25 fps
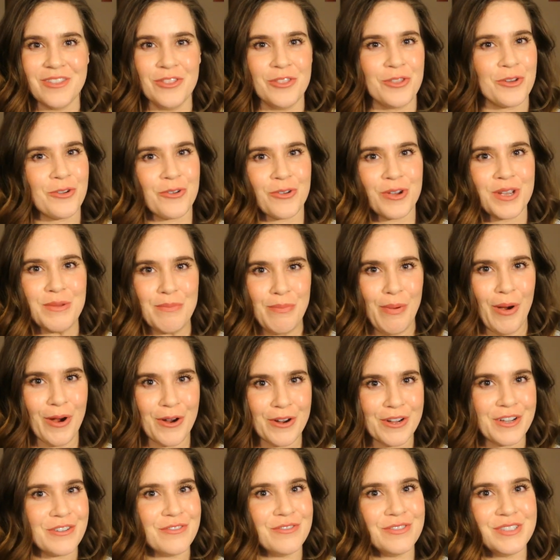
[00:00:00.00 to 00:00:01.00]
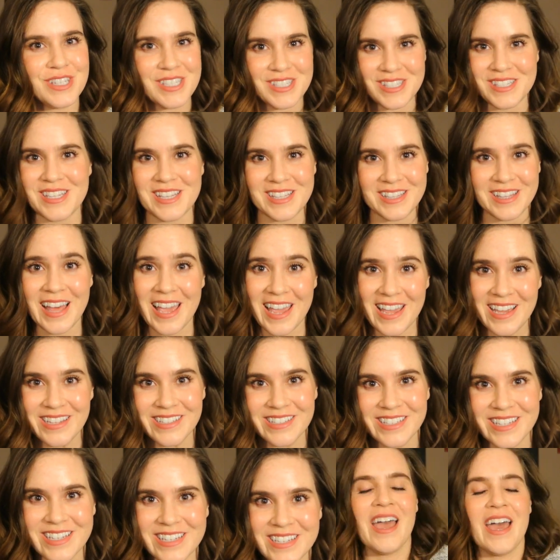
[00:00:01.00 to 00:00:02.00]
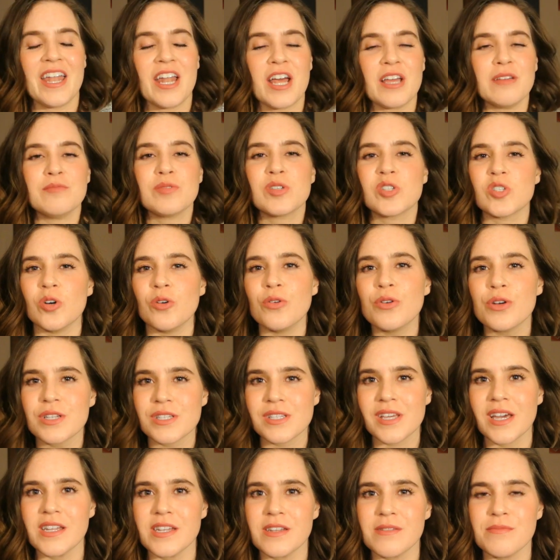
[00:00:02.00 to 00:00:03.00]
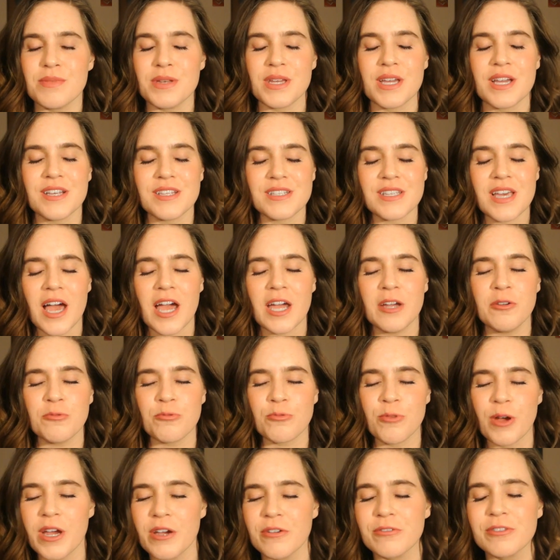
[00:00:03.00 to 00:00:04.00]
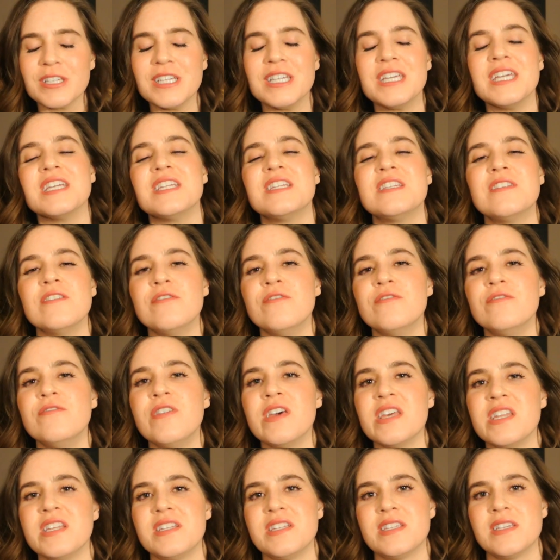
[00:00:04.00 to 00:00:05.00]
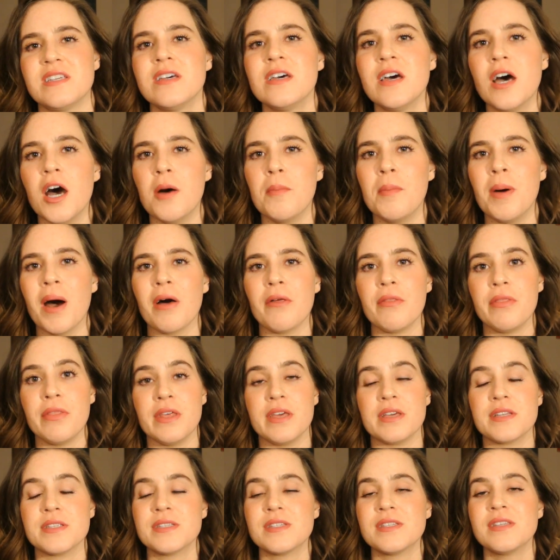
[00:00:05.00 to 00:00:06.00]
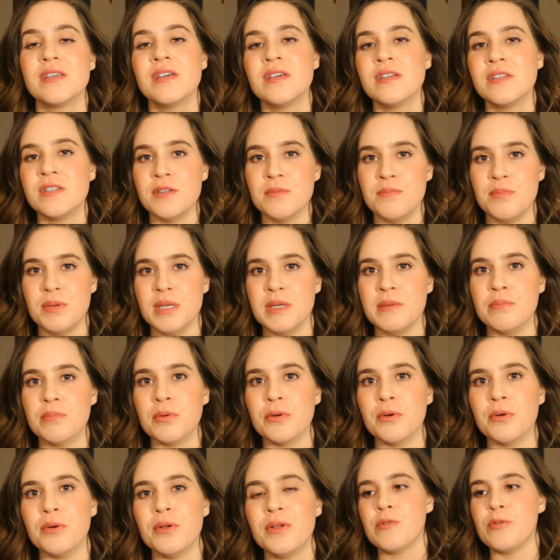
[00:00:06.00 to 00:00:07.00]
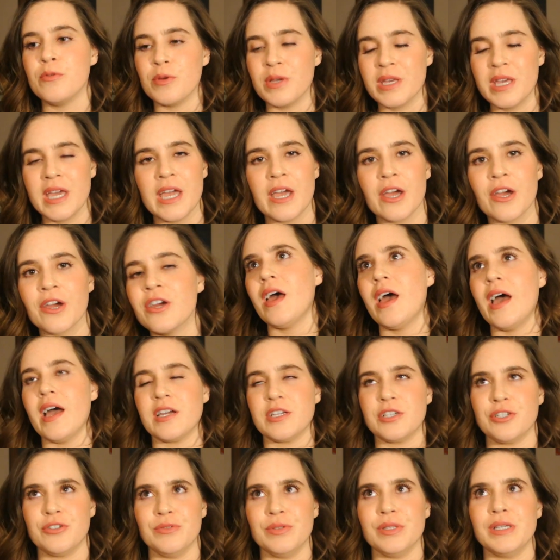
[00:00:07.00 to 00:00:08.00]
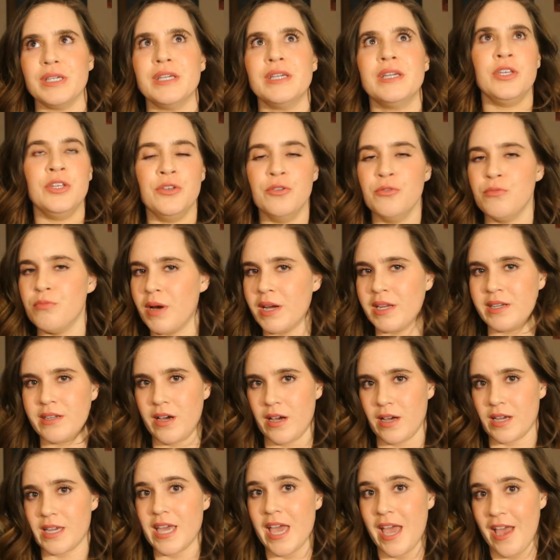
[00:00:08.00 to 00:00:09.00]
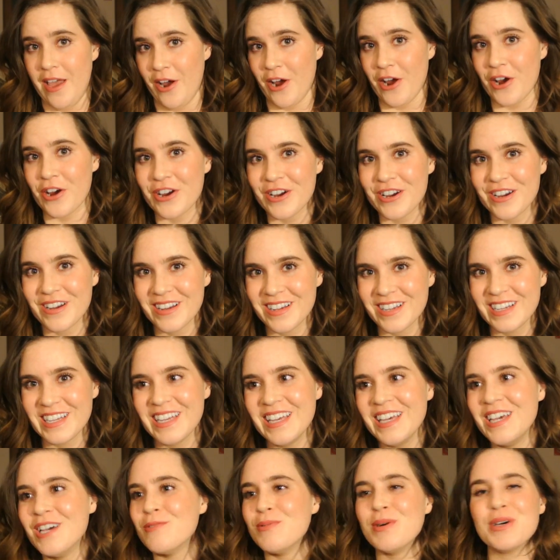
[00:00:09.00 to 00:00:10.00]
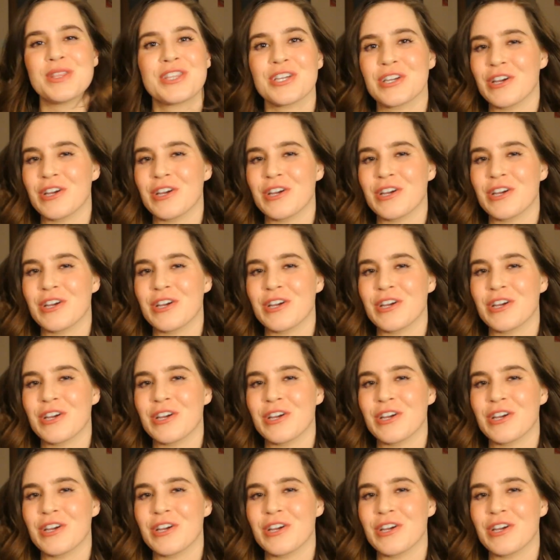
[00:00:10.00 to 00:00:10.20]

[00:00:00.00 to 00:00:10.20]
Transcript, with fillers: in the great park of Disneyland. And I'm so excited because I rarely get to vent about this to people who care. Actually, you might not care but